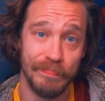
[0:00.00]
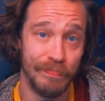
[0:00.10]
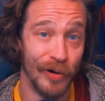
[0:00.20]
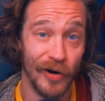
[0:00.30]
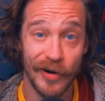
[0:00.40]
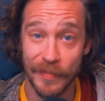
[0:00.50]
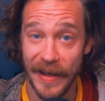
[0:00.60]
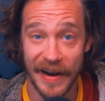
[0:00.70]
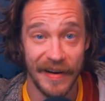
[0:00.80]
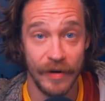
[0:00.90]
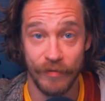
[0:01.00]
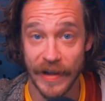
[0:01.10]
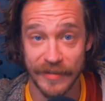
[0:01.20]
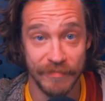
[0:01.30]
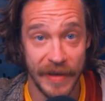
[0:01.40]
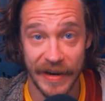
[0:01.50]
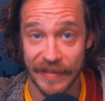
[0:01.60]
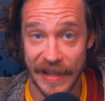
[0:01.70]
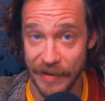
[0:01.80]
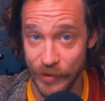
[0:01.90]
put him in at a defensive mid and
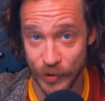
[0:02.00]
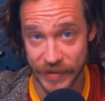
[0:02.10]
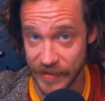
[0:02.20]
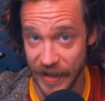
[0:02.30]
let him do his